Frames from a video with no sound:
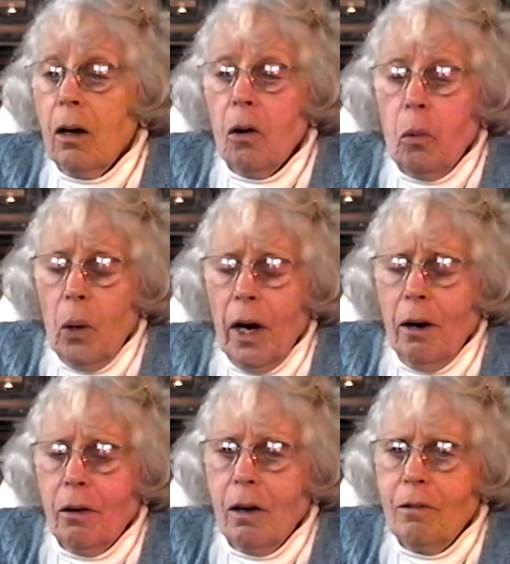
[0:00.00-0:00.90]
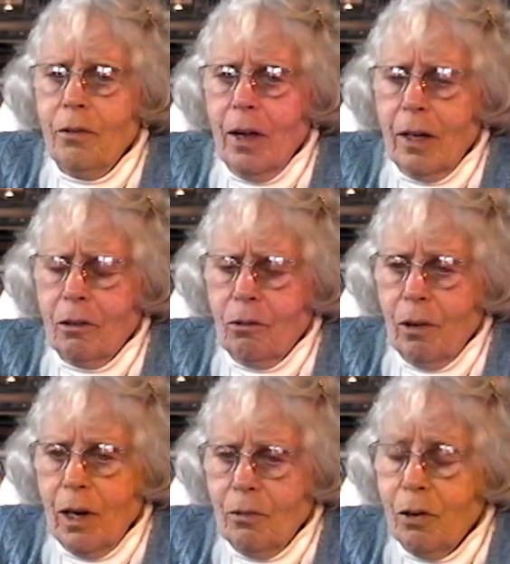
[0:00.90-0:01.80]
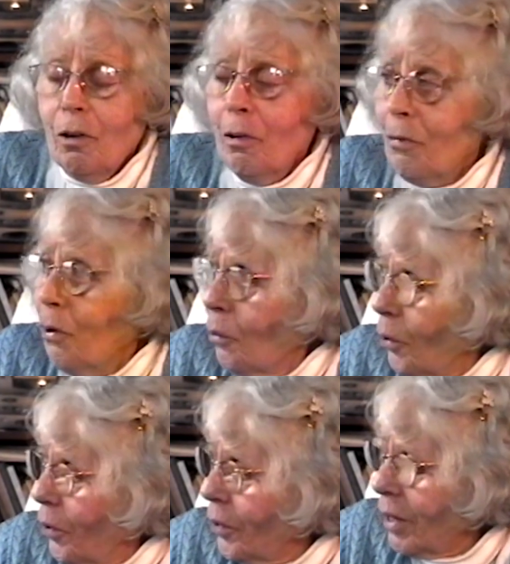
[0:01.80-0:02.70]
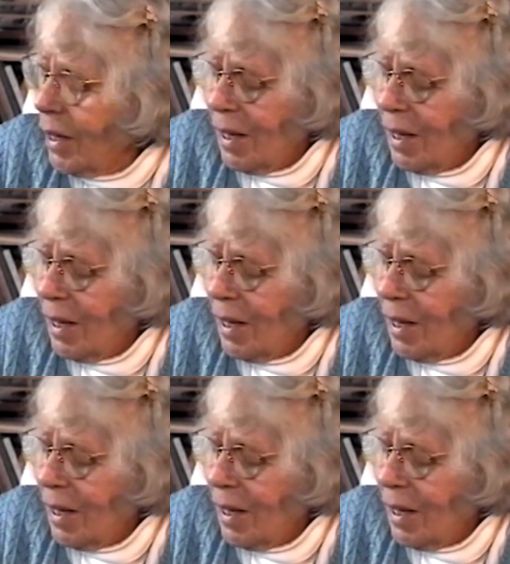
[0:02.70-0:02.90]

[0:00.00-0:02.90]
aware of and grateful for,